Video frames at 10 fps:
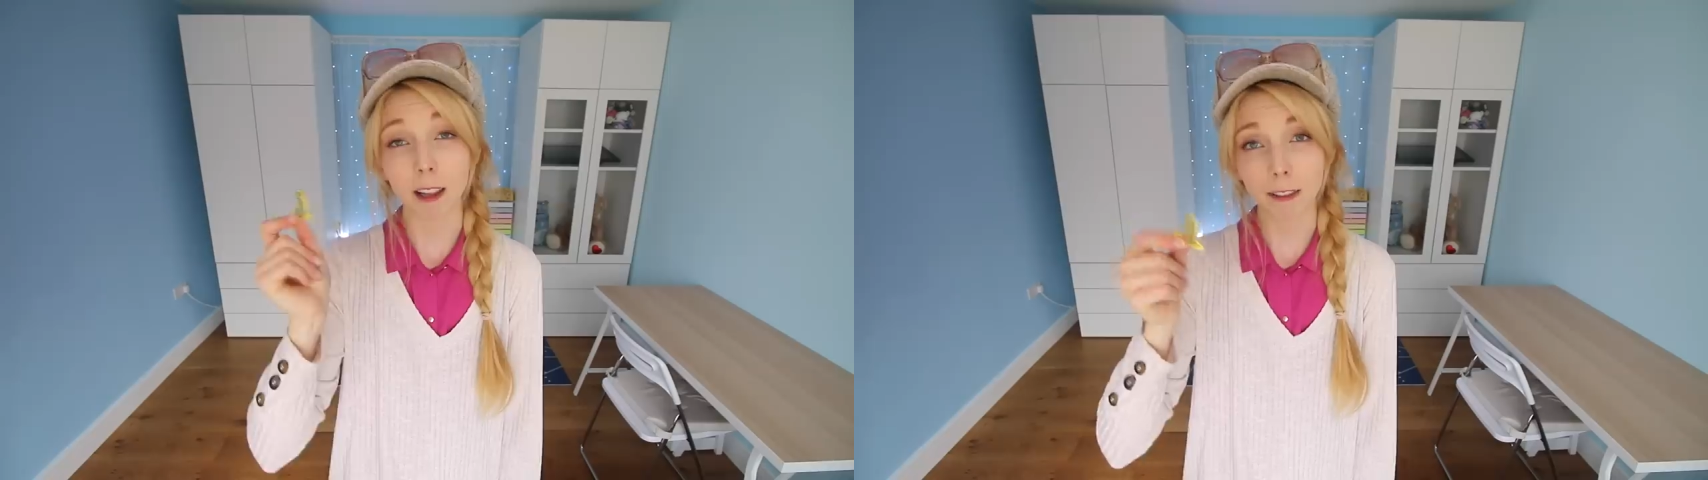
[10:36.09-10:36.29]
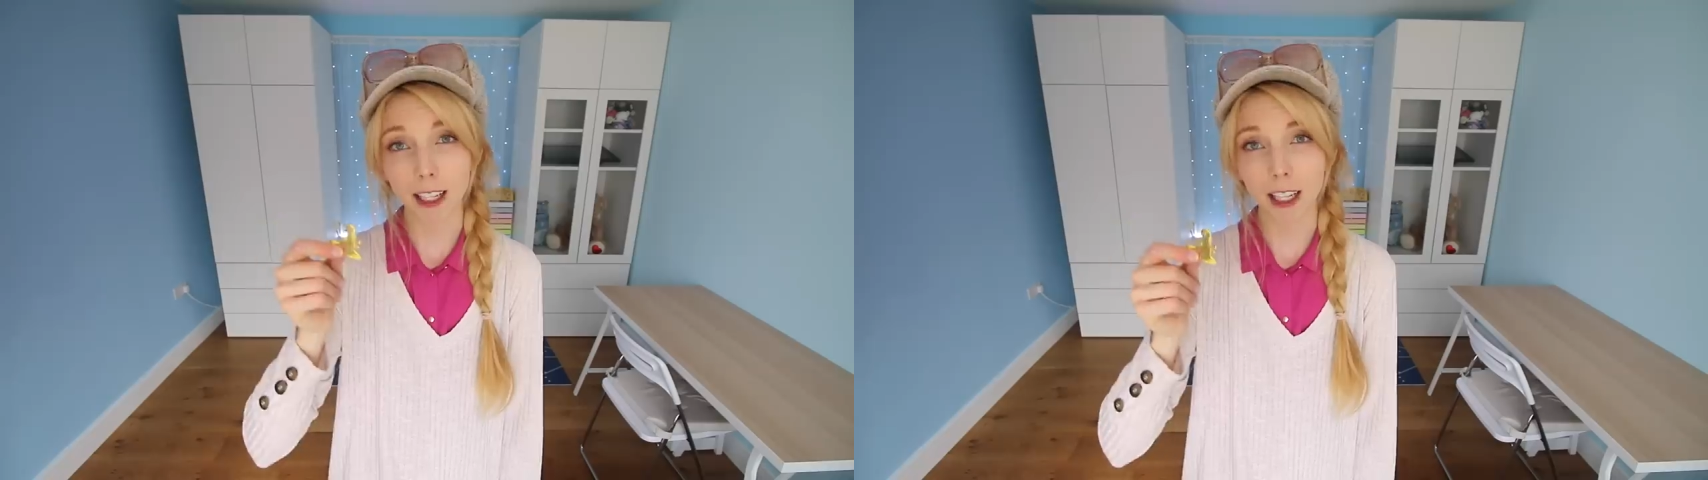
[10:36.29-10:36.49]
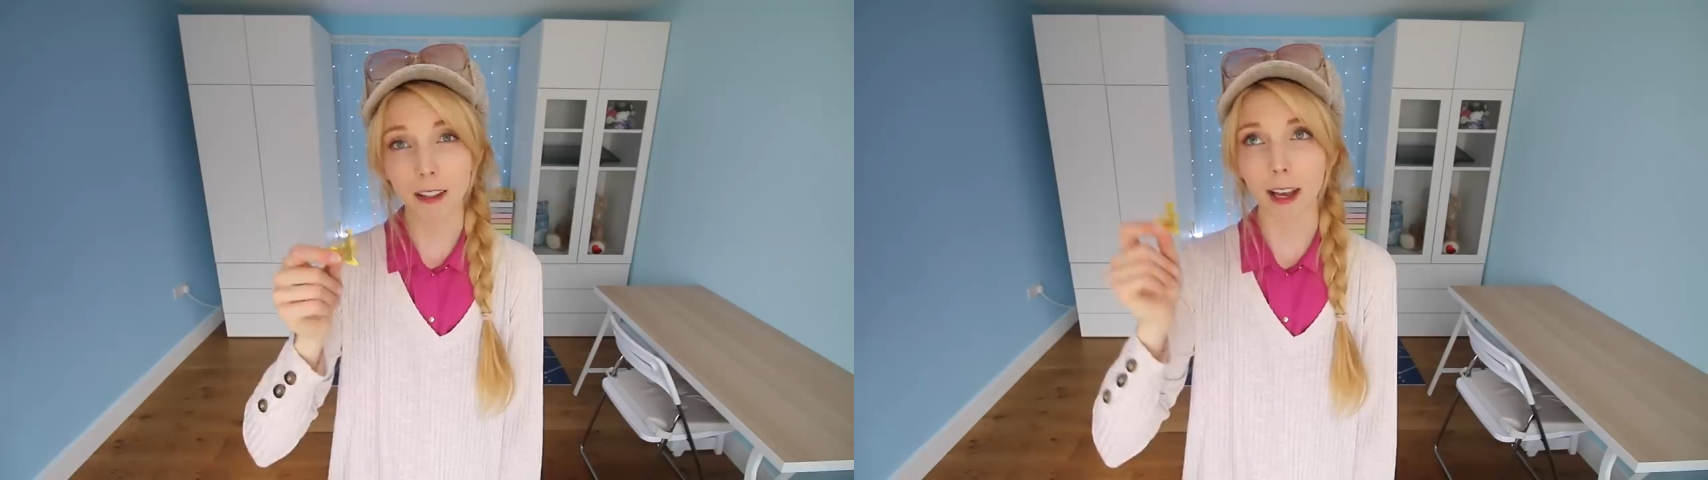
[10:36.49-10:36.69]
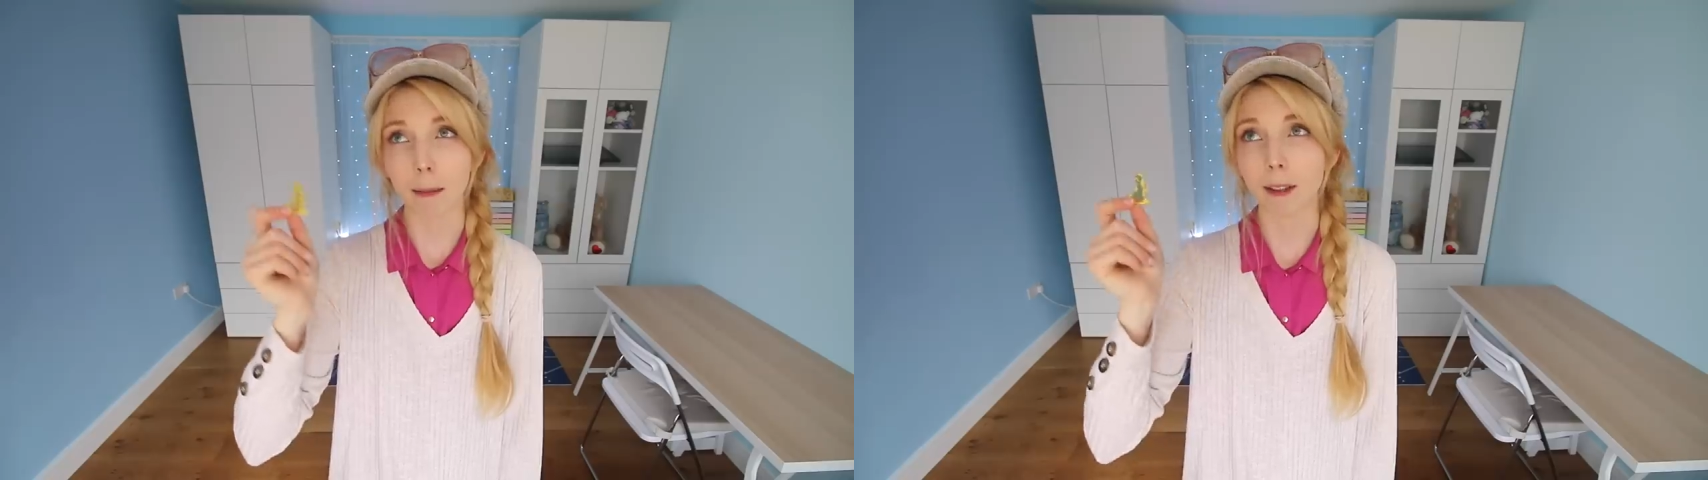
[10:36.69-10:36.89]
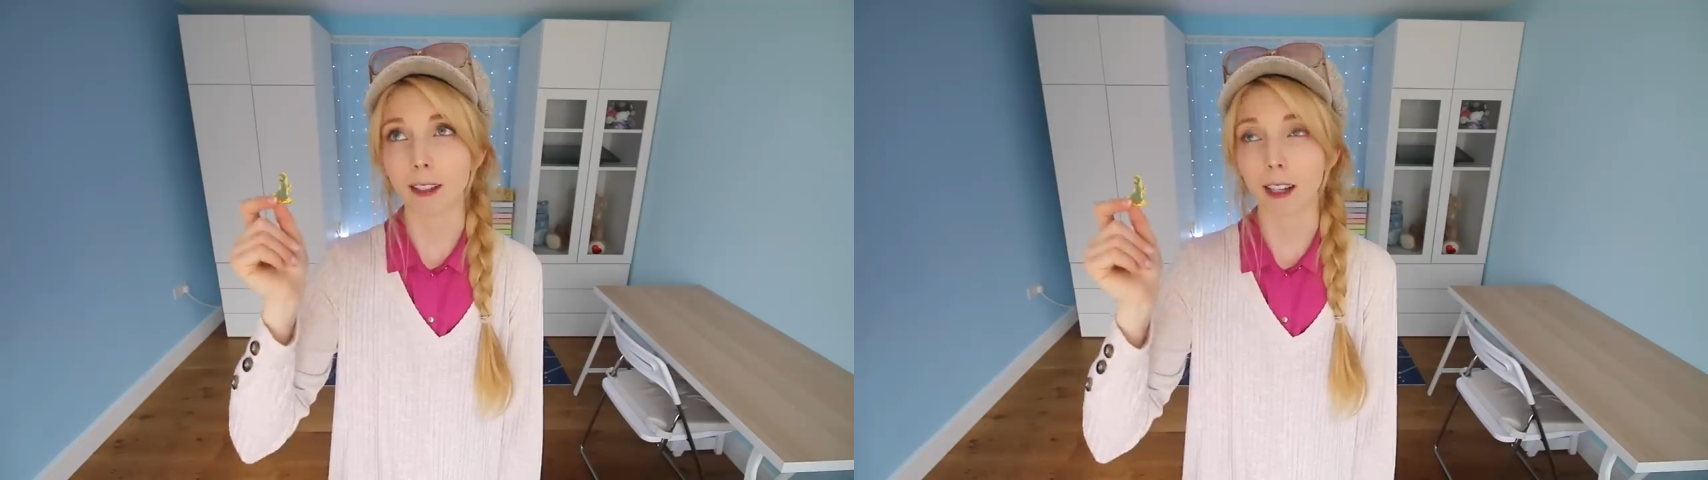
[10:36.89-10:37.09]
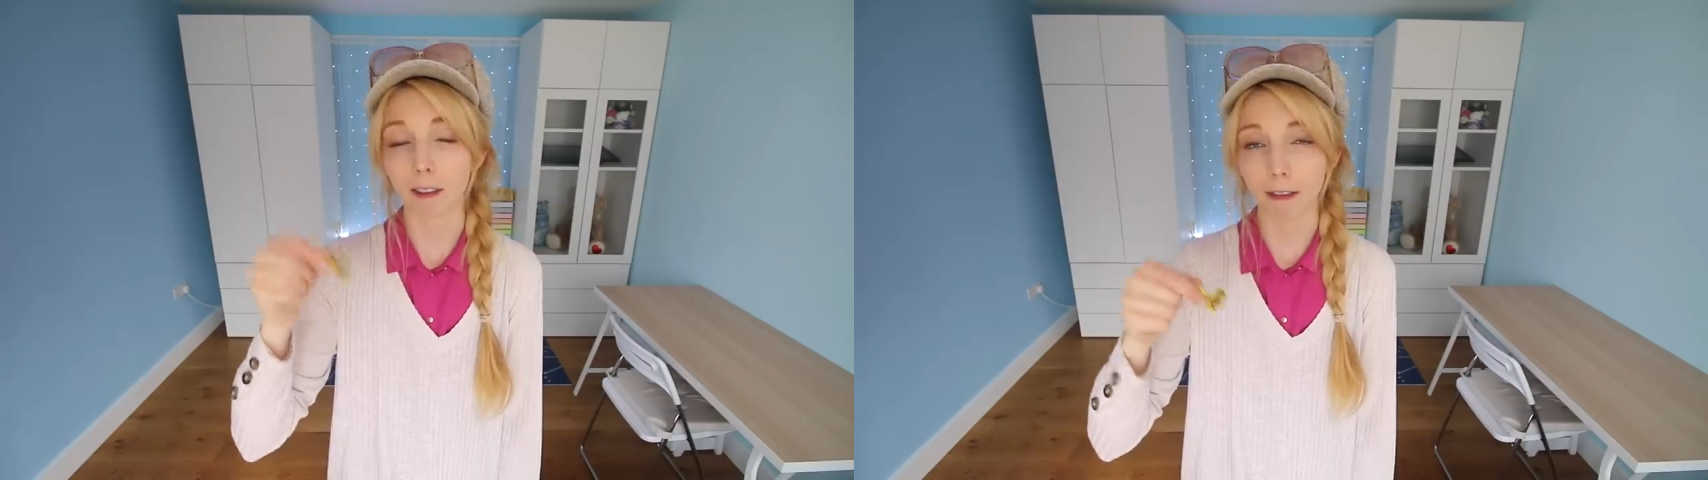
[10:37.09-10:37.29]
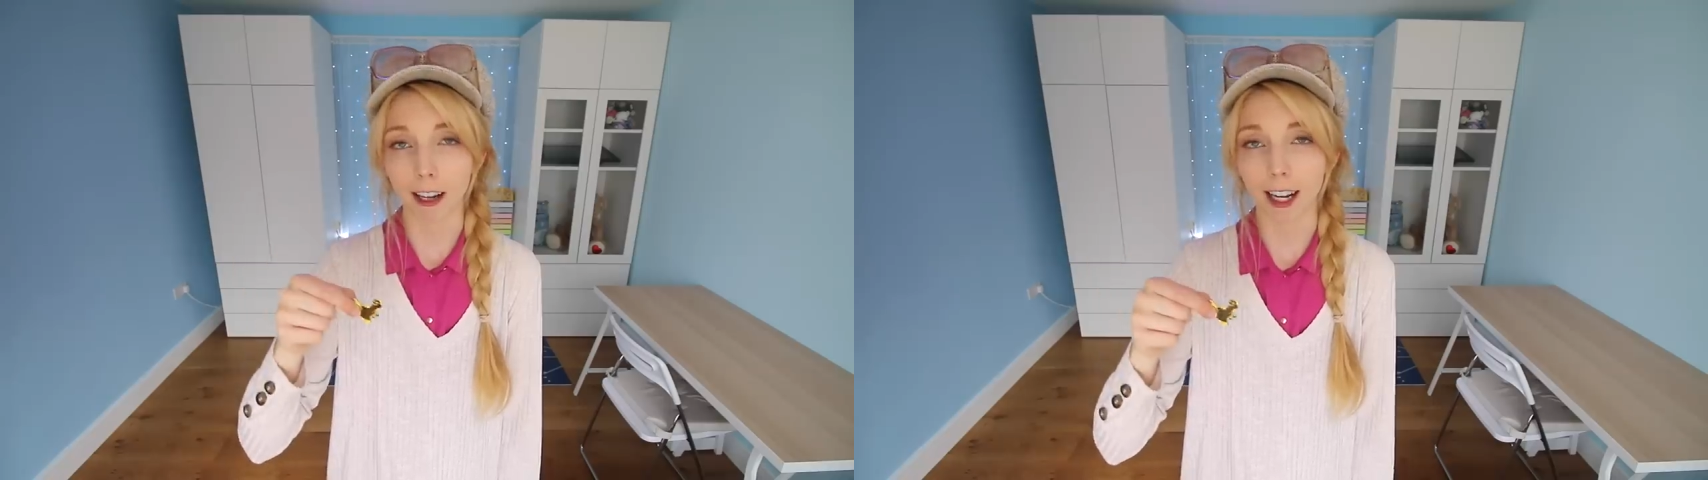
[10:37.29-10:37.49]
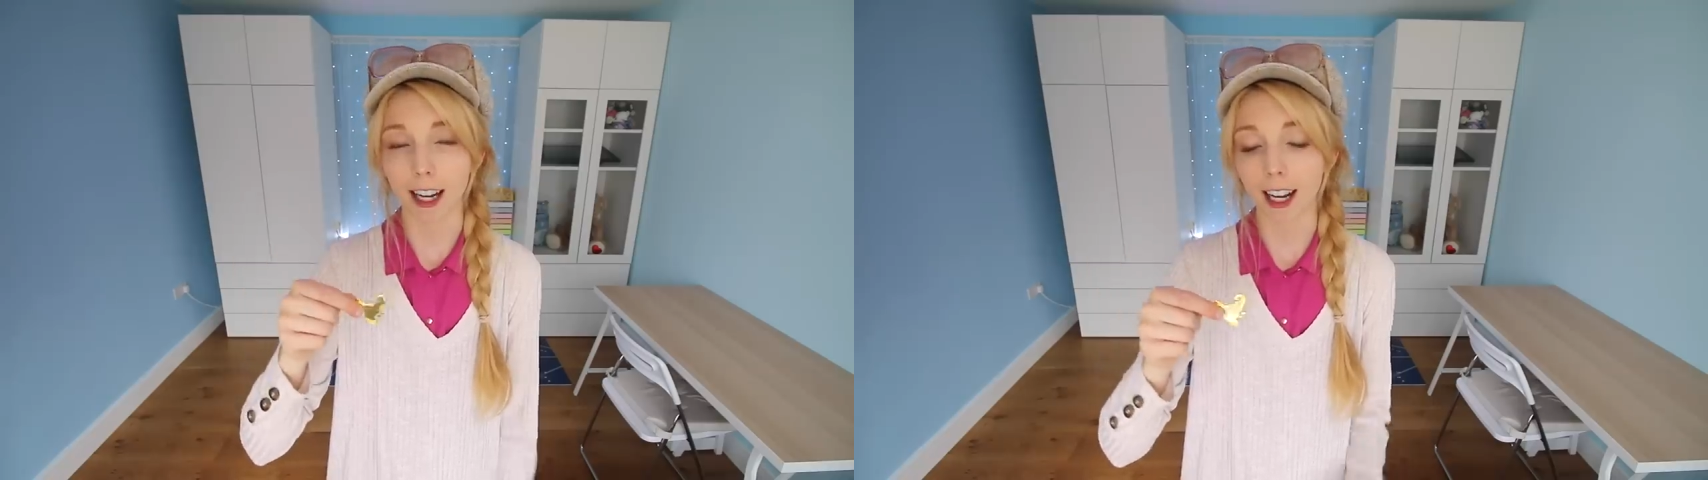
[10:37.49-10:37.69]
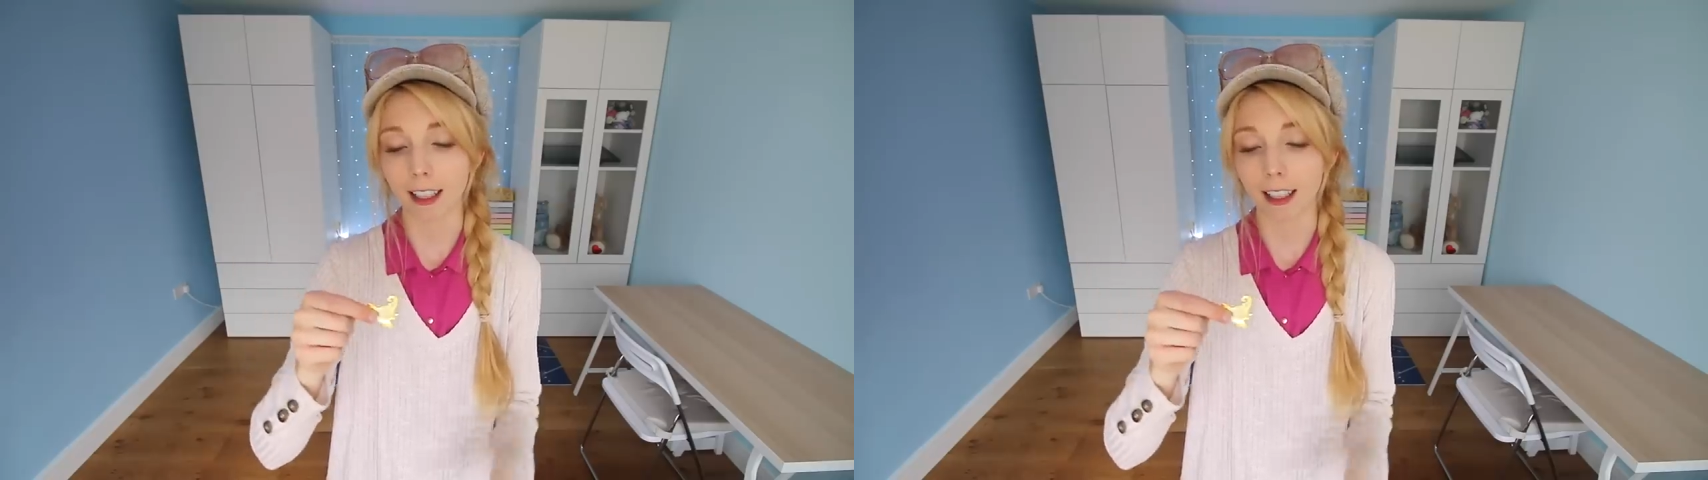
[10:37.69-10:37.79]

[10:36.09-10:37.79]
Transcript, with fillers: On the video that I posted on Friday,